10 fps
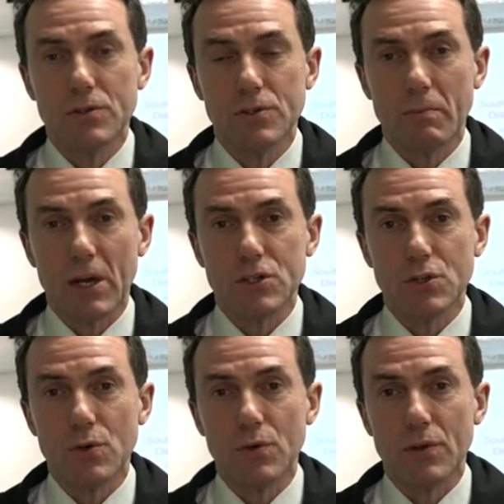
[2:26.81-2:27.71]
to make
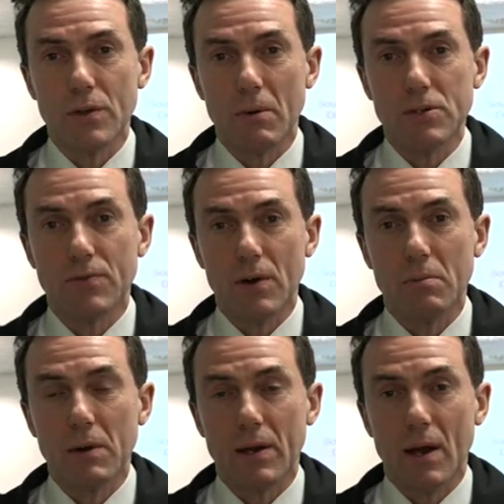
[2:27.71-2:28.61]
sure that the most
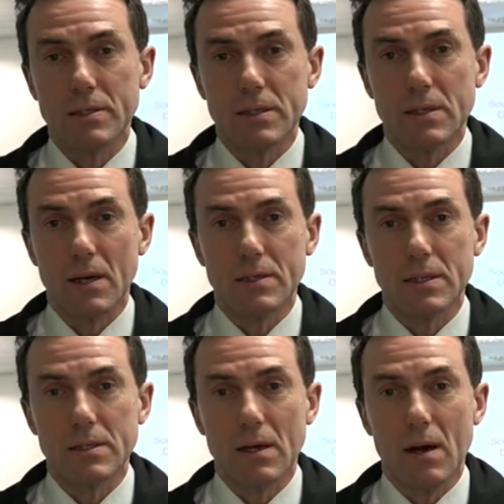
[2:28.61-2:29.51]
vulnerable in our
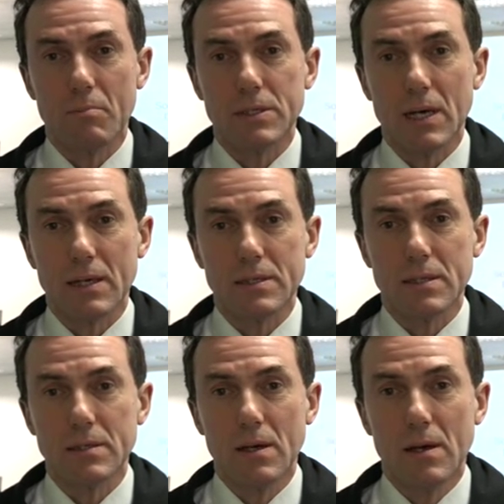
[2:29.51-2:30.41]
societies are protected,